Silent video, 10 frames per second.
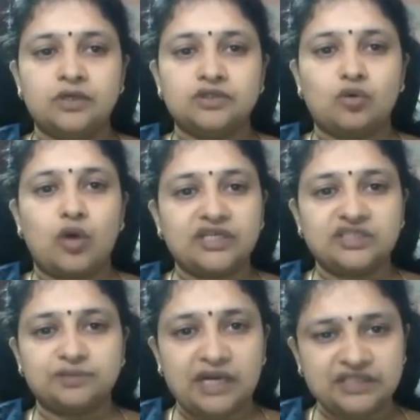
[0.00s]
So what
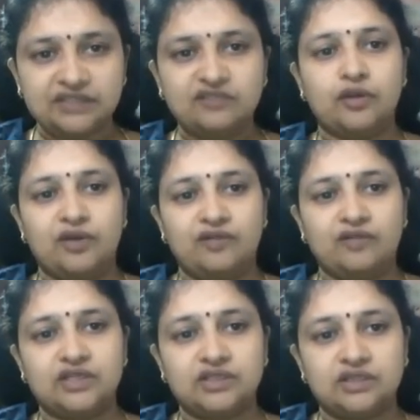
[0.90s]
is passive
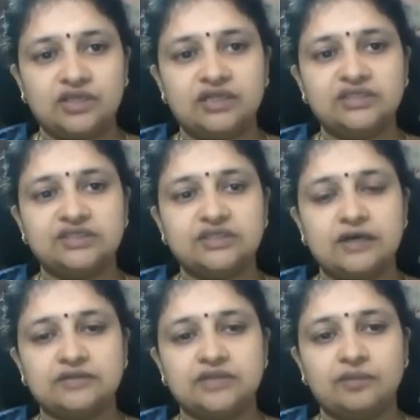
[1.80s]
humidification? There is
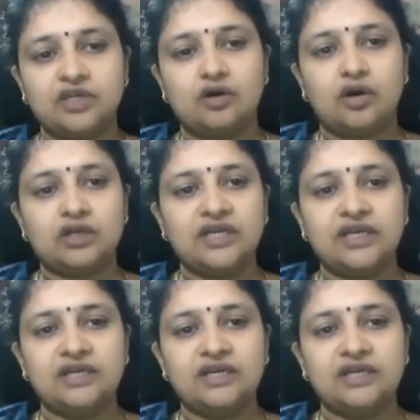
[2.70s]
something called the heat